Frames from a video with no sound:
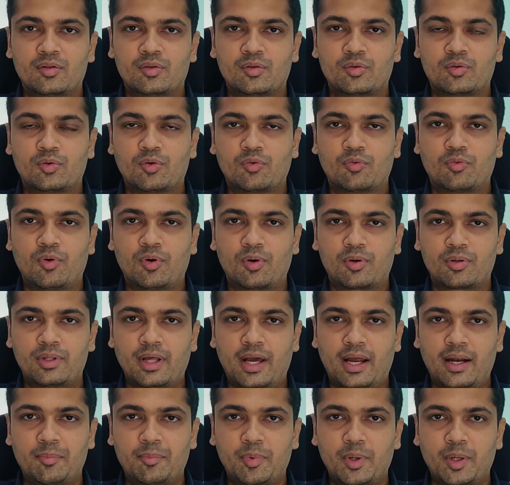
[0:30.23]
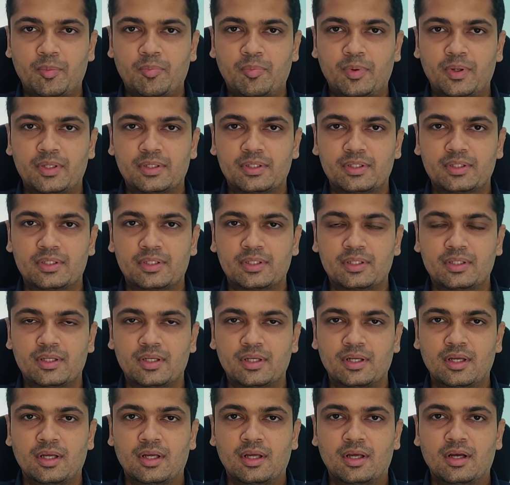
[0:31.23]
So for that purpose,
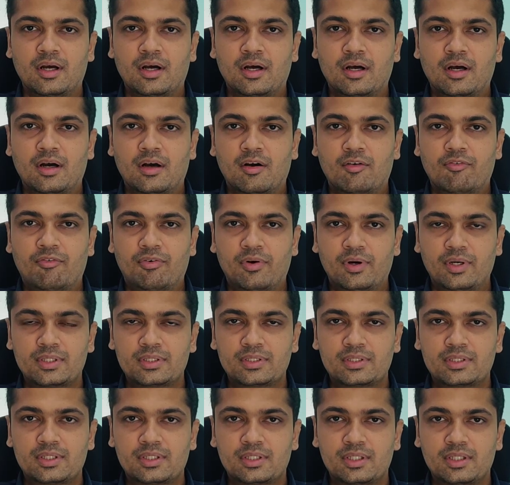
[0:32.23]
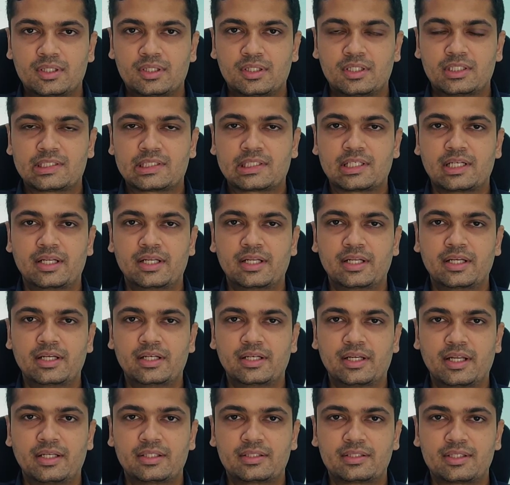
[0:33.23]
first the screening
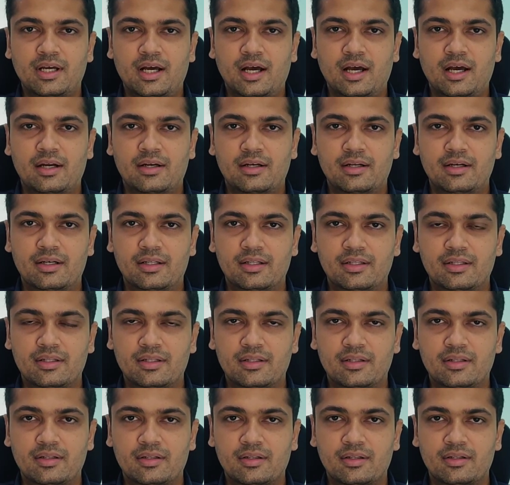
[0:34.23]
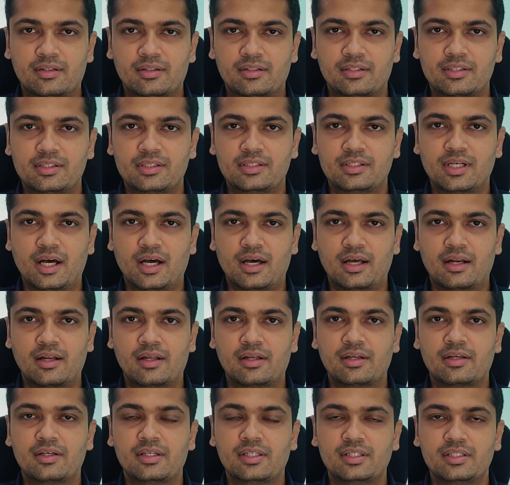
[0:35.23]
tests are done. These are
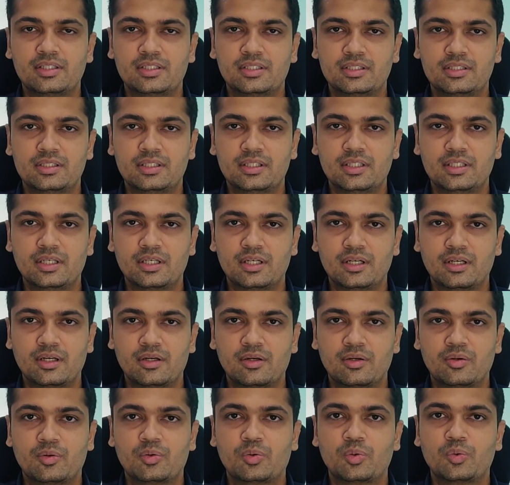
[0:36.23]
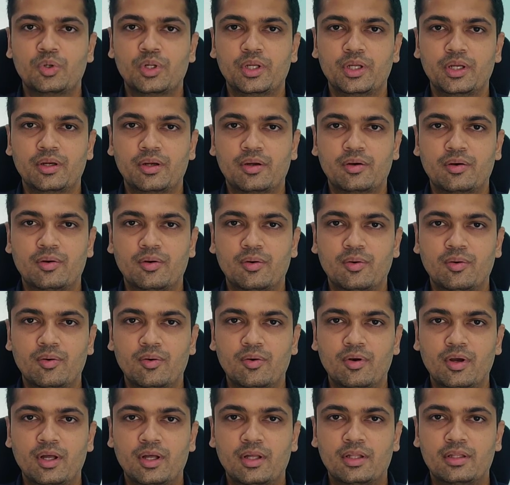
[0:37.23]
ECG, 2D echo,
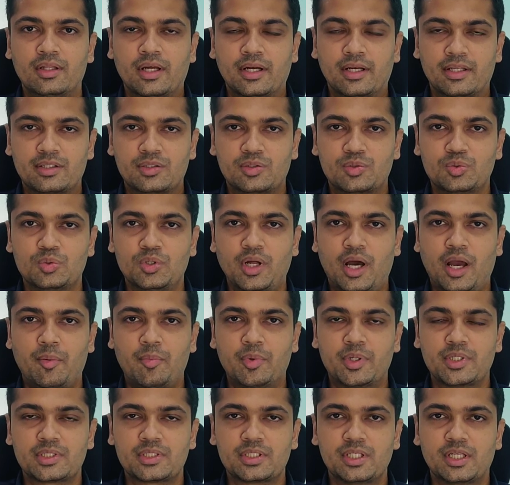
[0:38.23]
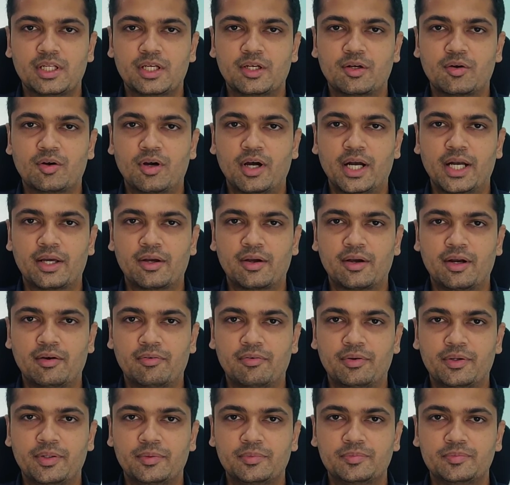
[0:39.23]
that is two-dimensional
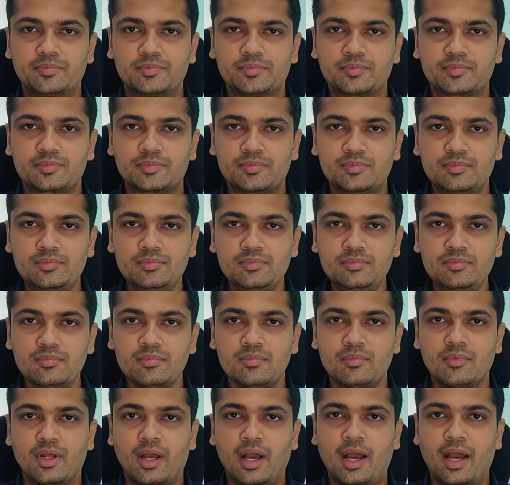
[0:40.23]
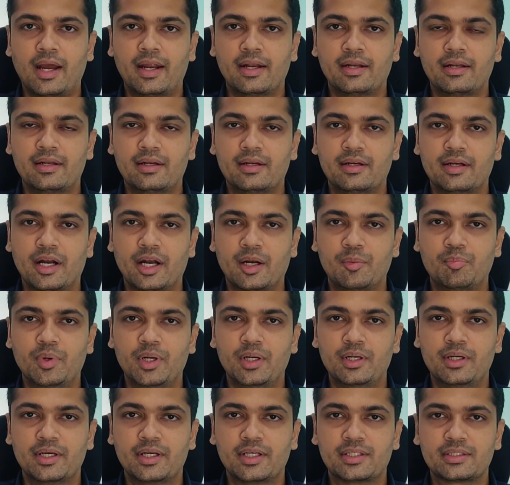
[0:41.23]
echocardiography, and
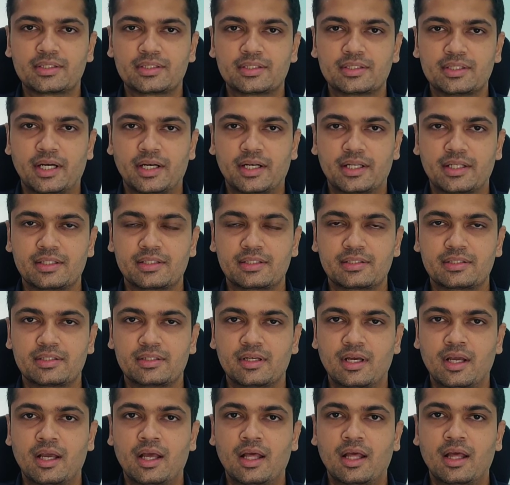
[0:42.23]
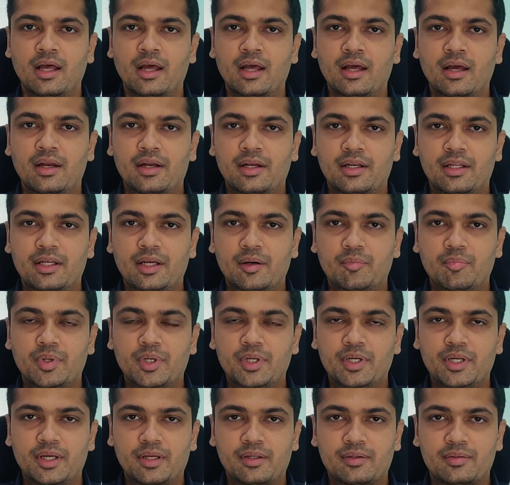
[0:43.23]
treadmill test, that is
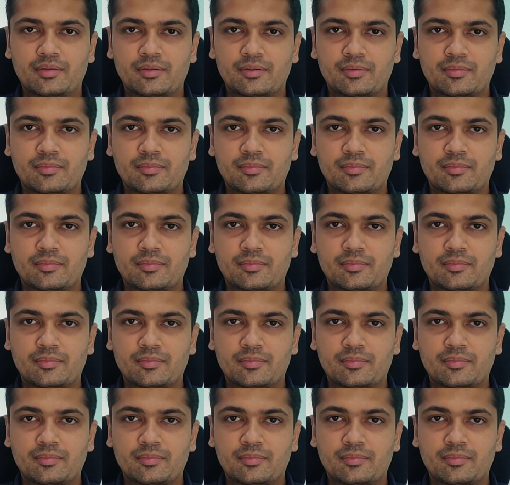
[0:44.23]
TMT test.